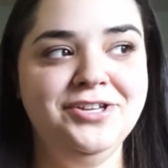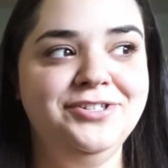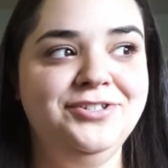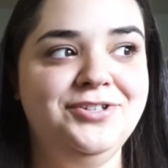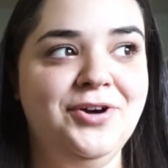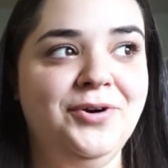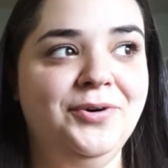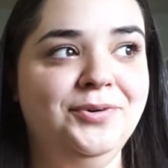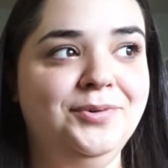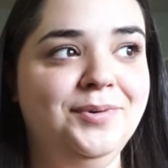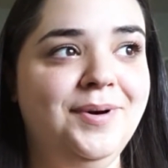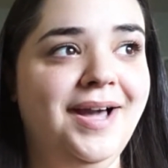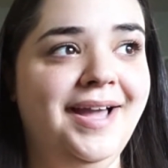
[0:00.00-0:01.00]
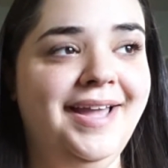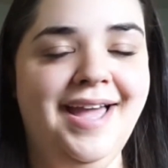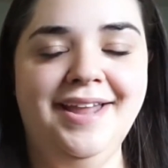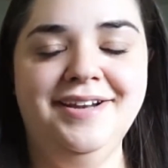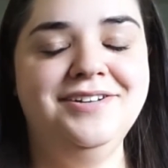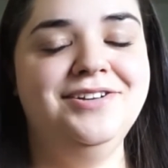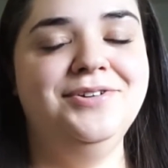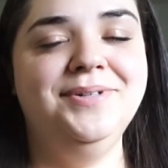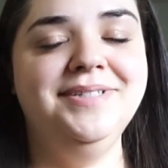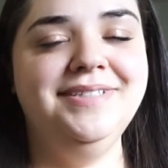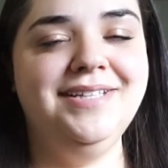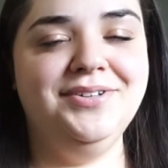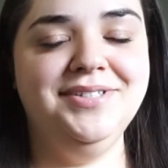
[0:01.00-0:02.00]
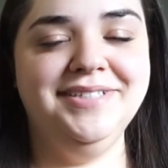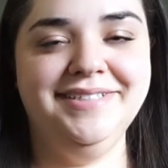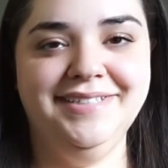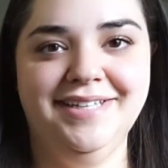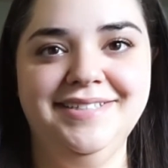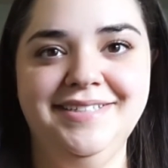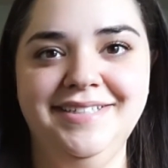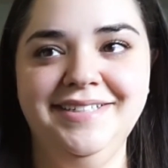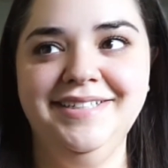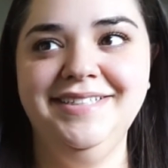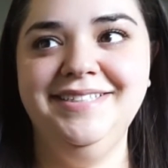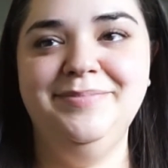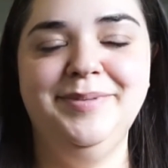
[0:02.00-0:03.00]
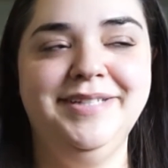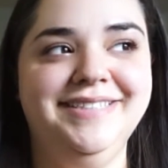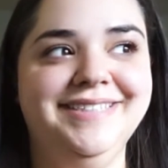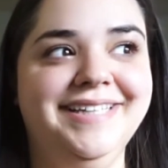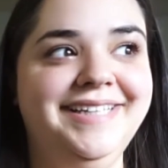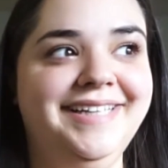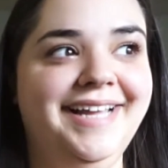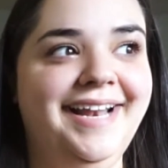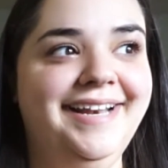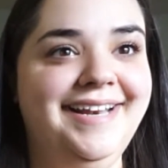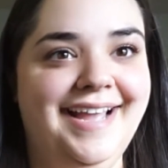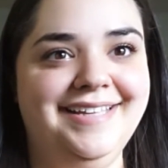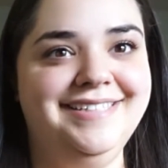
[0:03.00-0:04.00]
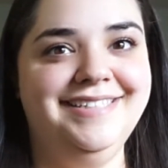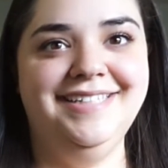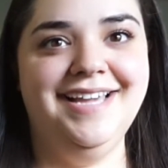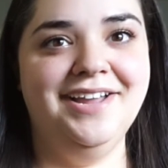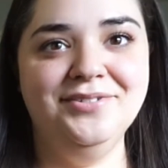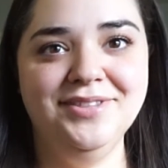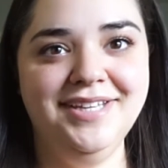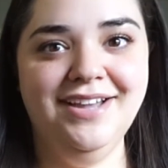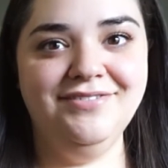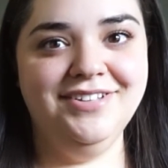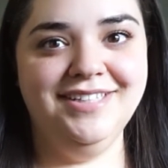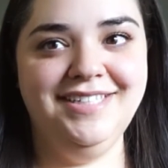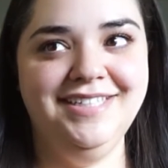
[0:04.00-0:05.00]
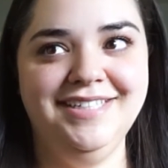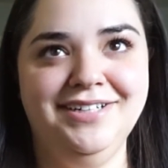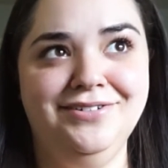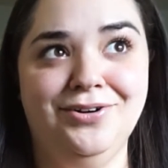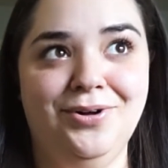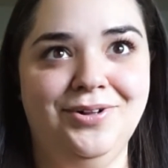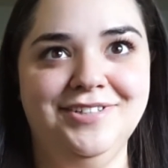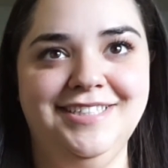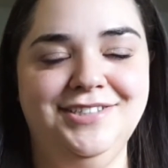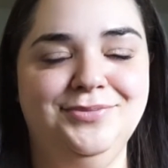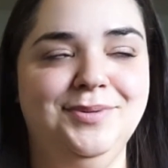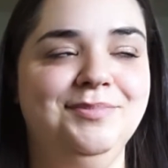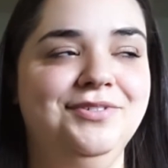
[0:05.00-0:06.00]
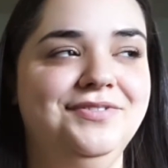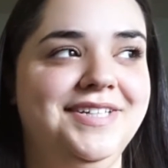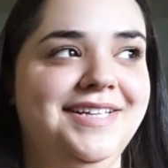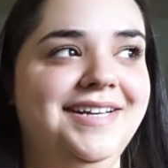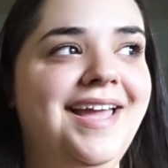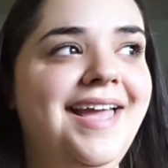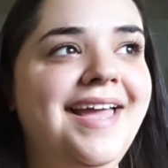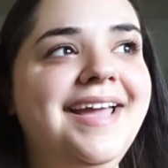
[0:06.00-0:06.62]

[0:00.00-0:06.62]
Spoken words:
So I hadn't noticed how disgusting it is, but it's like nasty. I don't think I've cleaned it at all since we moved in.